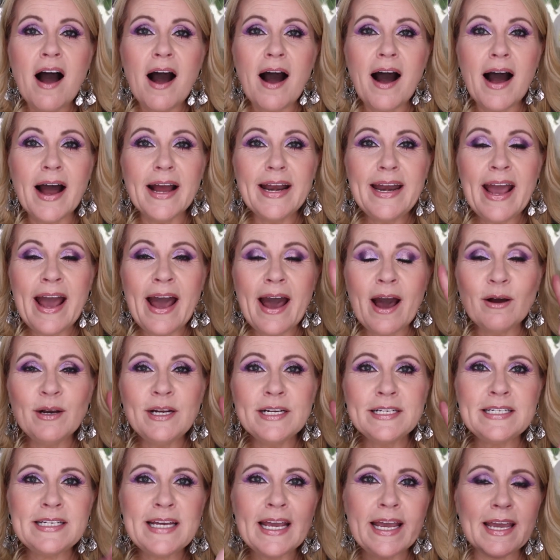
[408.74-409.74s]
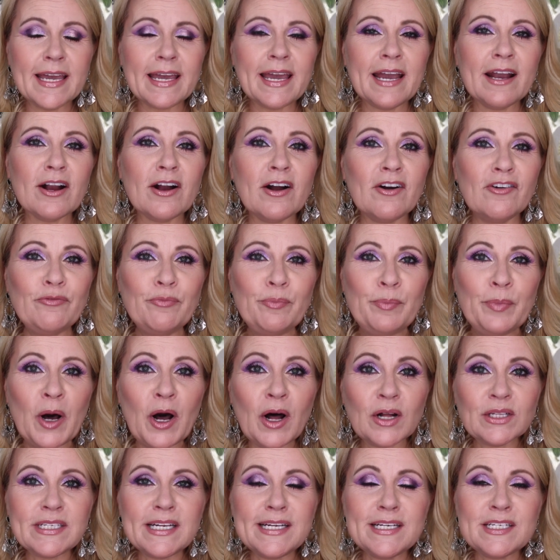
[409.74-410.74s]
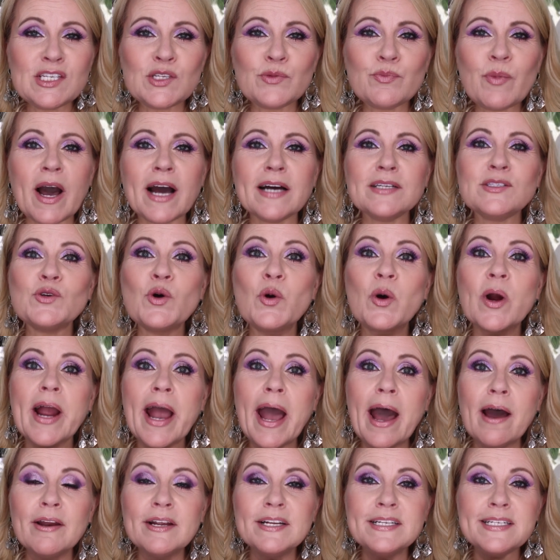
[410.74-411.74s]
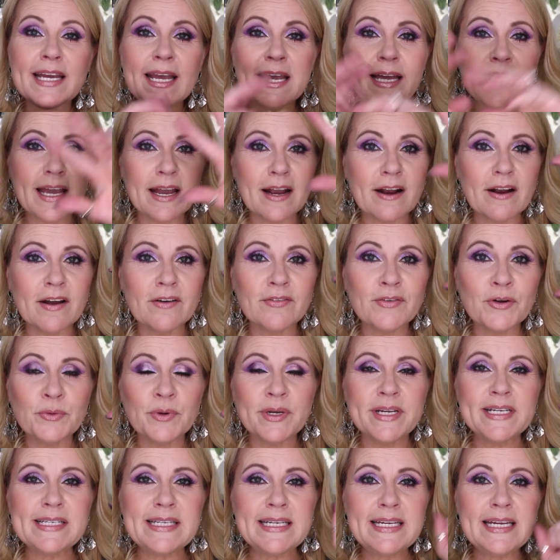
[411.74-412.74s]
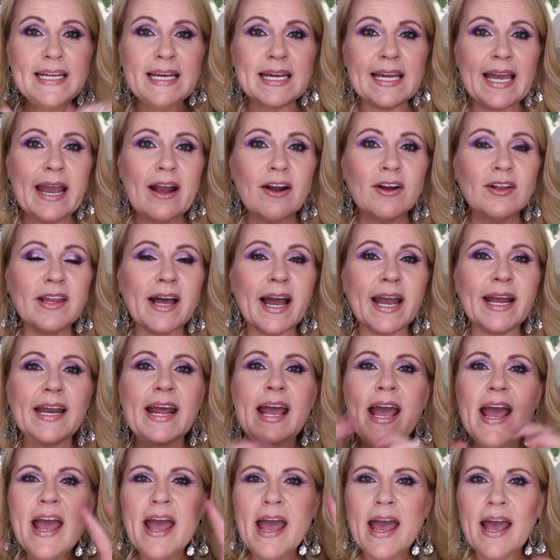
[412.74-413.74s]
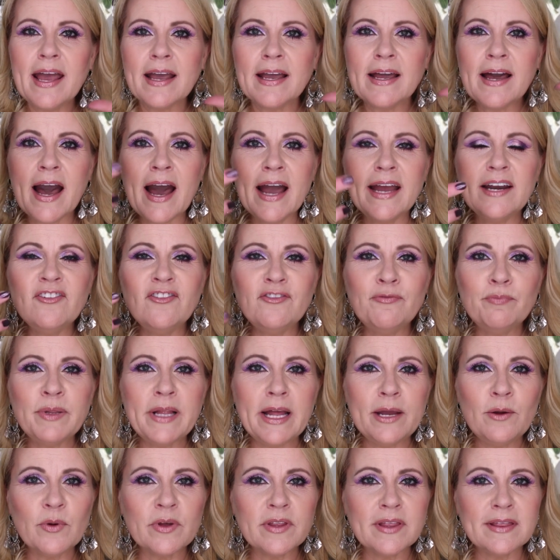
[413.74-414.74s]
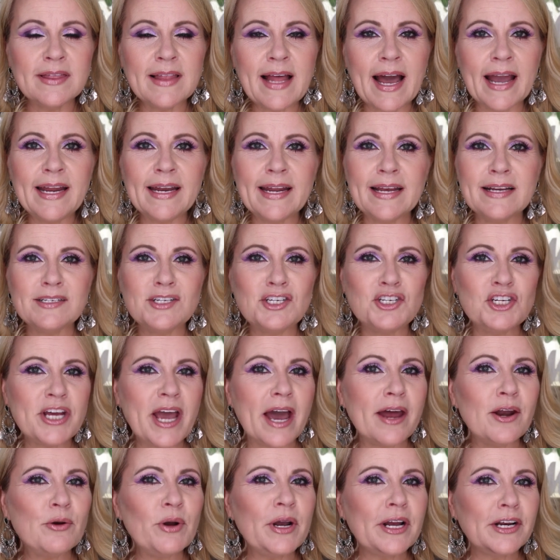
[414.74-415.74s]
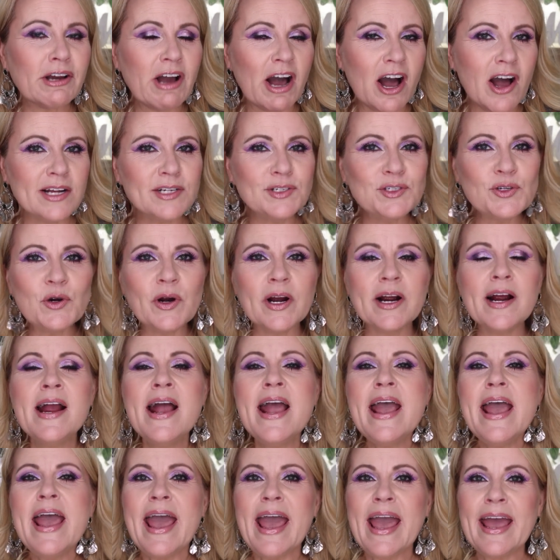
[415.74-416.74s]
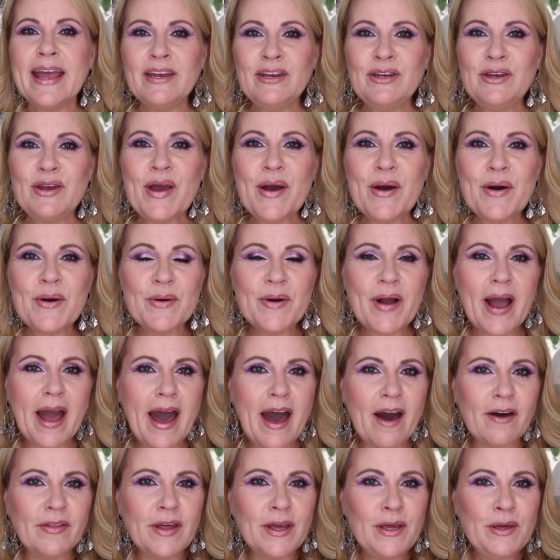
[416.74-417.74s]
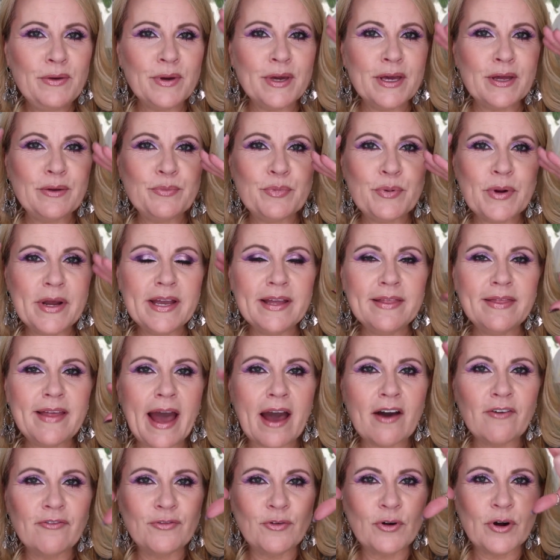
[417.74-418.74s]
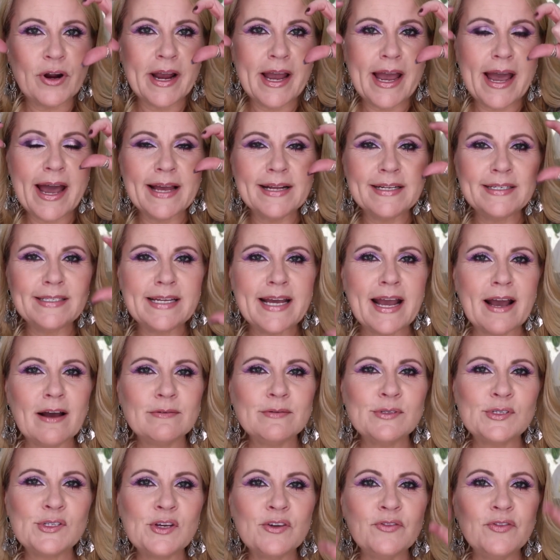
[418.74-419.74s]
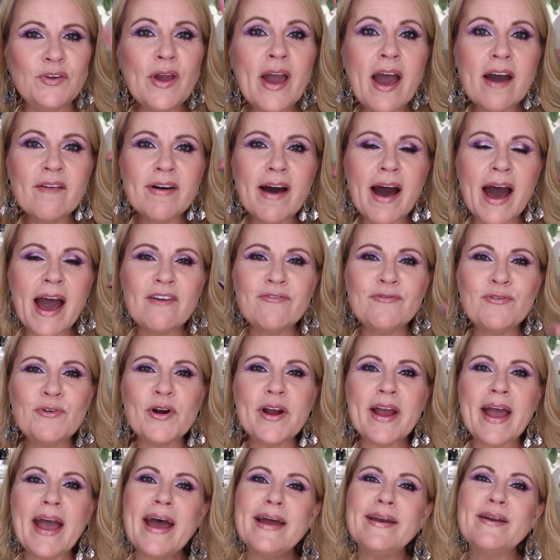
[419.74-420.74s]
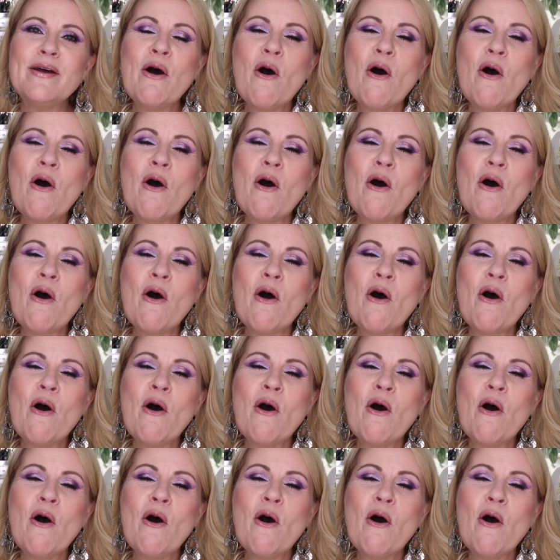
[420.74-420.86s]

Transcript: on how to take care of balding spots or how to take care of a receding hairline, and kind of play with light and shadow and contour and know how that you can bring that forehead down. So if you have a high forehead